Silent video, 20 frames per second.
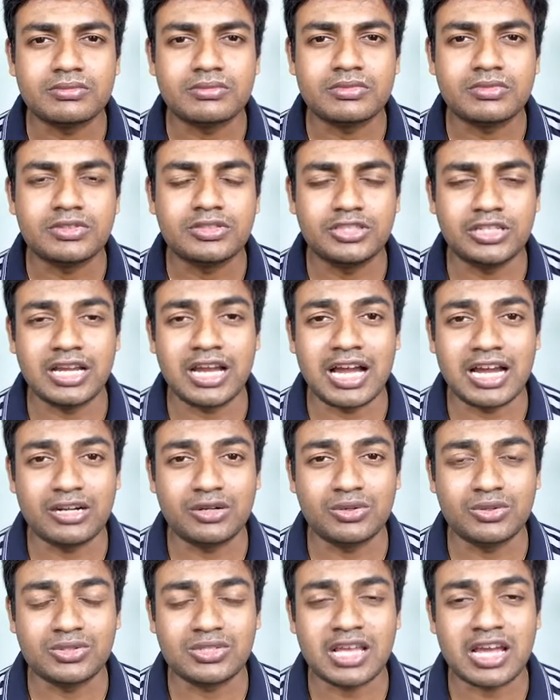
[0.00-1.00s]
She had
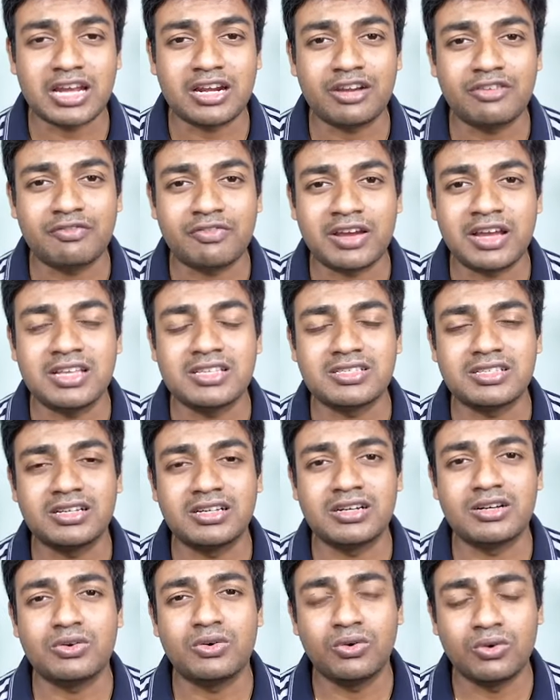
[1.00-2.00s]
to sacrifice her
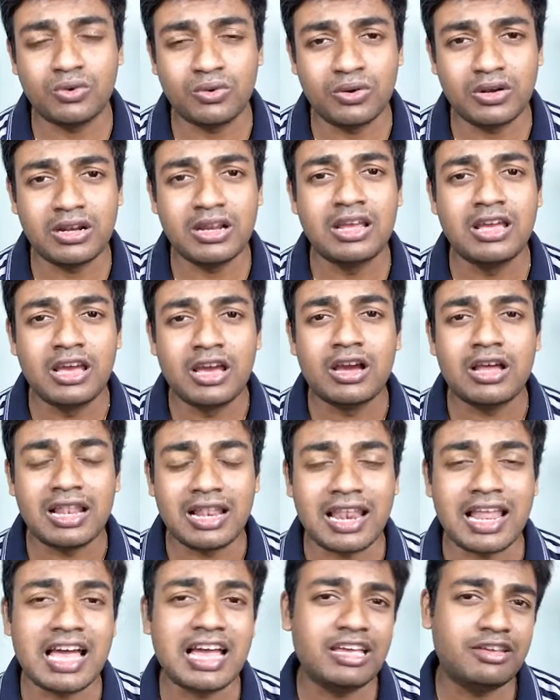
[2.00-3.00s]
own
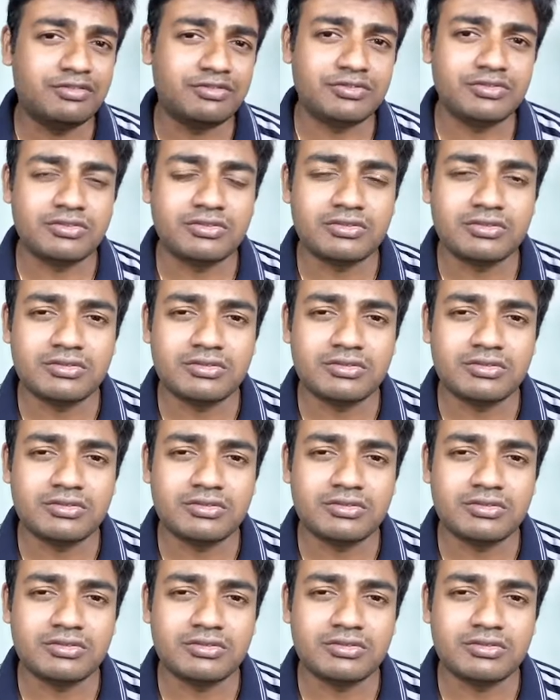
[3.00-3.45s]
life,